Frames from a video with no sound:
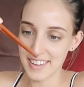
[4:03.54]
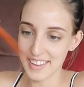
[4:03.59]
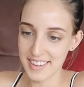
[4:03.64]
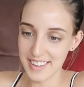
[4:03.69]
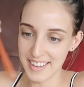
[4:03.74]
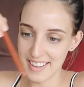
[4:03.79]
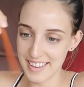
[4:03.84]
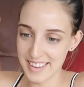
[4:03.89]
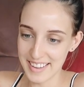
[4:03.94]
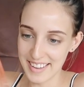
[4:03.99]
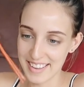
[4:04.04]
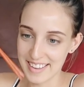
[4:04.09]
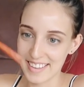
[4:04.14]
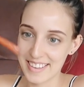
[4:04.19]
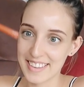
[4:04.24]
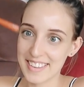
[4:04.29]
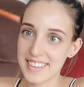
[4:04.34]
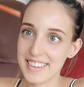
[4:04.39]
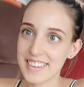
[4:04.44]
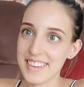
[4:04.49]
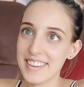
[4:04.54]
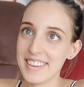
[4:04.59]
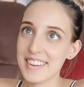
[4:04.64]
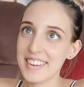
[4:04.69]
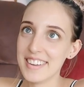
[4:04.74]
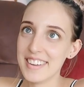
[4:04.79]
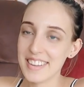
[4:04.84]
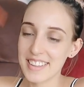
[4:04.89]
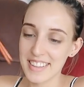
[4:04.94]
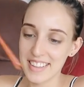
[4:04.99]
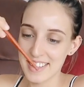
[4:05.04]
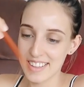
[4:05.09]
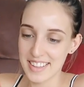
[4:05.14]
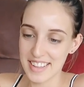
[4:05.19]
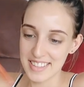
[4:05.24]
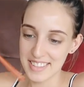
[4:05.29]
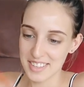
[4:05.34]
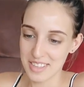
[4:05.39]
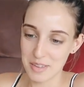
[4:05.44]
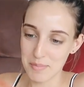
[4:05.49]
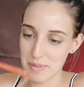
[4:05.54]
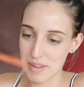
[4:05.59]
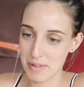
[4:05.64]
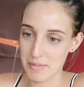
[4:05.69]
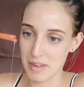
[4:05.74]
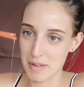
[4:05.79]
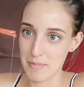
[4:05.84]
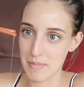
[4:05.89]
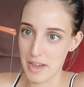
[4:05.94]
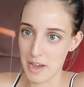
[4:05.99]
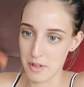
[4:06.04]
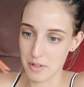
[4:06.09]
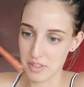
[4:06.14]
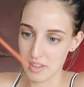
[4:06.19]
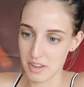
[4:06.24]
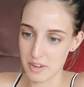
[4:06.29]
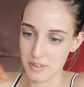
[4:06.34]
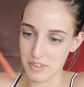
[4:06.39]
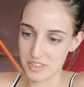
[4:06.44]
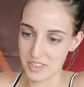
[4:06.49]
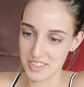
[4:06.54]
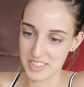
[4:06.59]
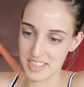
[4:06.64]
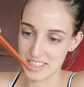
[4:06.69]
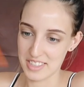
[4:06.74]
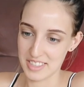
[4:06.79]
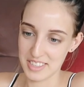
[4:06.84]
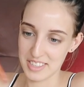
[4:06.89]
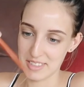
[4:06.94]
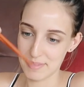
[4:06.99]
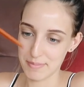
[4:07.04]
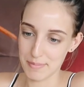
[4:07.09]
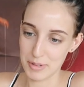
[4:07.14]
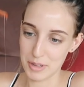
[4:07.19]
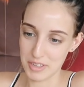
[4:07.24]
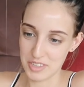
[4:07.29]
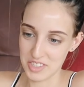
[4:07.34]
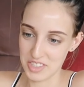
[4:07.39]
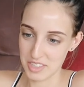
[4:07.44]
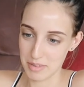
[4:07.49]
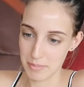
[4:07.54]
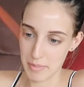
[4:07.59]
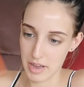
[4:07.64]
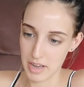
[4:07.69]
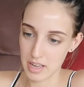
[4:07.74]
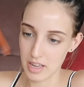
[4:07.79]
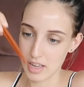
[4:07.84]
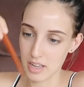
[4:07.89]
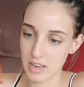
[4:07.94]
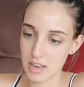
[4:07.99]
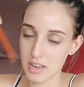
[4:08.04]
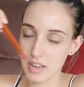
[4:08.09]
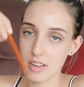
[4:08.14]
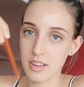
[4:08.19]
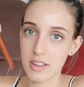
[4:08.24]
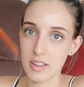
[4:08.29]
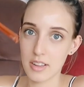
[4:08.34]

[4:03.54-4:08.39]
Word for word: ah, that's gonna be in my mouth oh just I just plunge it back in